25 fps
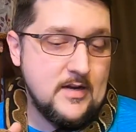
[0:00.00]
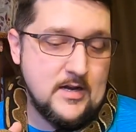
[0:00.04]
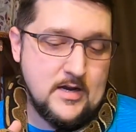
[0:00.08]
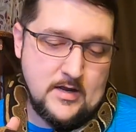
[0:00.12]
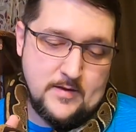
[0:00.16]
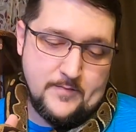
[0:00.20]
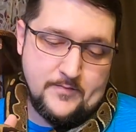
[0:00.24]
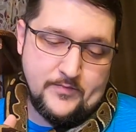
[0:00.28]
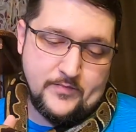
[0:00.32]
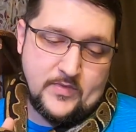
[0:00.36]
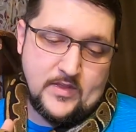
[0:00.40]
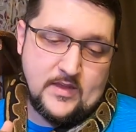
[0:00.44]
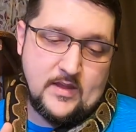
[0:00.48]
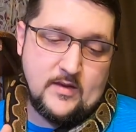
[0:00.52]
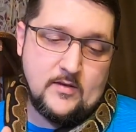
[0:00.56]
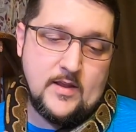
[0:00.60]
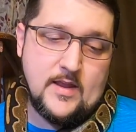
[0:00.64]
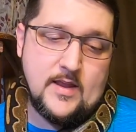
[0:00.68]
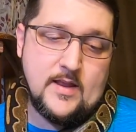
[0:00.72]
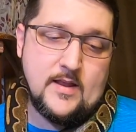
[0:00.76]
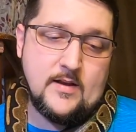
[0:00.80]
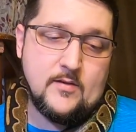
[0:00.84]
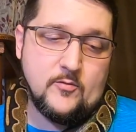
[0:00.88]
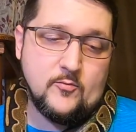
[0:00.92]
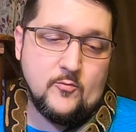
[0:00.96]

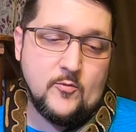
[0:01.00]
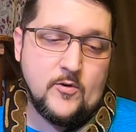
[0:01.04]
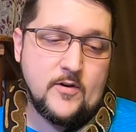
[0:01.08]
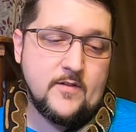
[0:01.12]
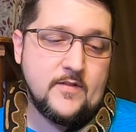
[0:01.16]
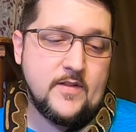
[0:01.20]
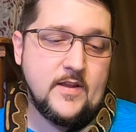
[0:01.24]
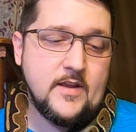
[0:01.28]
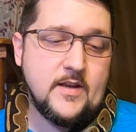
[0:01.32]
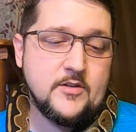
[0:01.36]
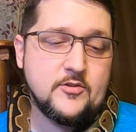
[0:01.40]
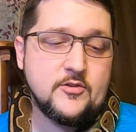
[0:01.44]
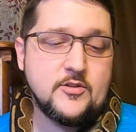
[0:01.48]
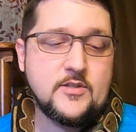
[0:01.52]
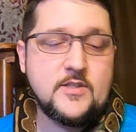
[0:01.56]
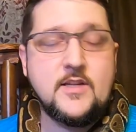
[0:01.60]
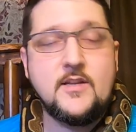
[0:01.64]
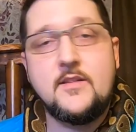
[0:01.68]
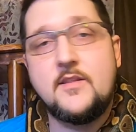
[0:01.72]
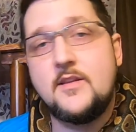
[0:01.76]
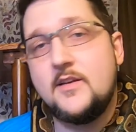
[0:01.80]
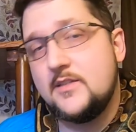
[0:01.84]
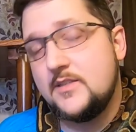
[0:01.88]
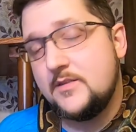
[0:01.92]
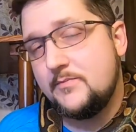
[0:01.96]
and one of the
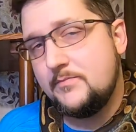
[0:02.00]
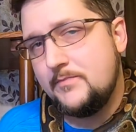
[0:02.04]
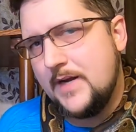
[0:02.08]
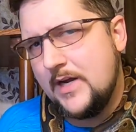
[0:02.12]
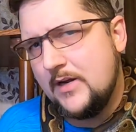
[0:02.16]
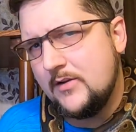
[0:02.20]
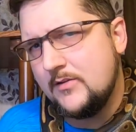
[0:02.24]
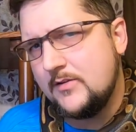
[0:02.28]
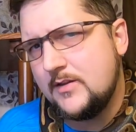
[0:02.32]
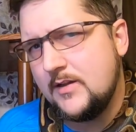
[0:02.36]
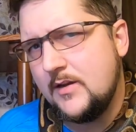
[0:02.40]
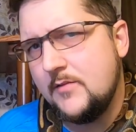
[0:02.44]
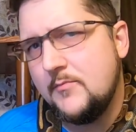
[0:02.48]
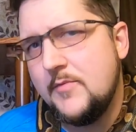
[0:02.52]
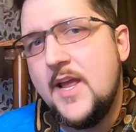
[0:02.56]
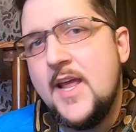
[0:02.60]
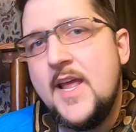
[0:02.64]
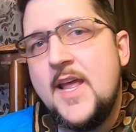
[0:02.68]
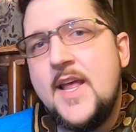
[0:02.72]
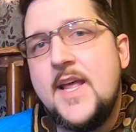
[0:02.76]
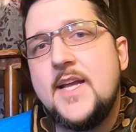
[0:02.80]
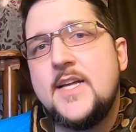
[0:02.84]
interesting things about them